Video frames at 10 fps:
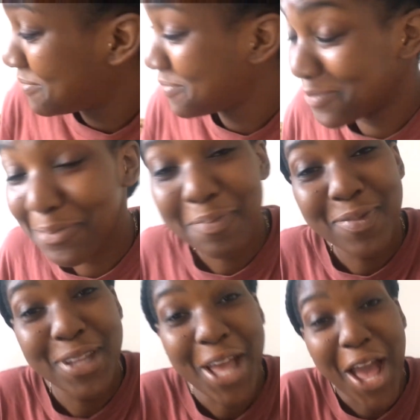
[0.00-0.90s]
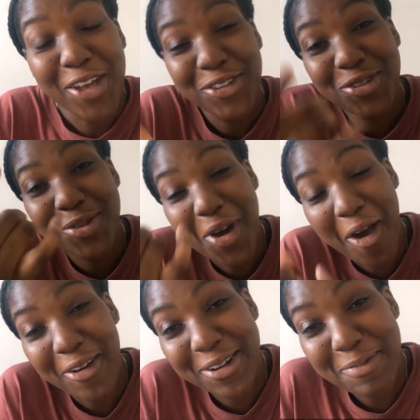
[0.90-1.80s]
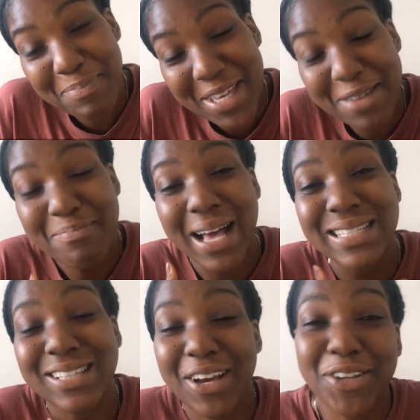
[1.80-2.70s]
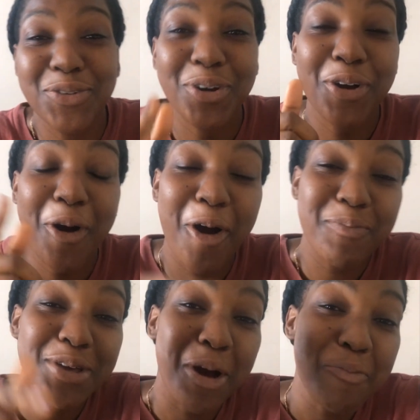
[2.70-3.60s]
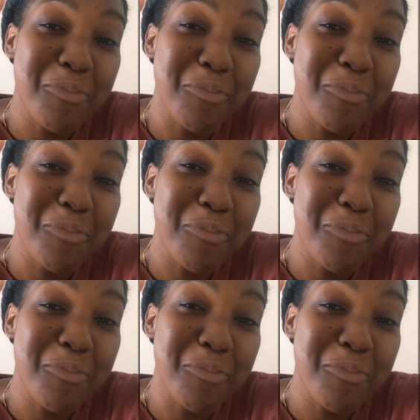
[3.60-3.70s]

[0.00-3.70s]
You gonna be my son, you go call me your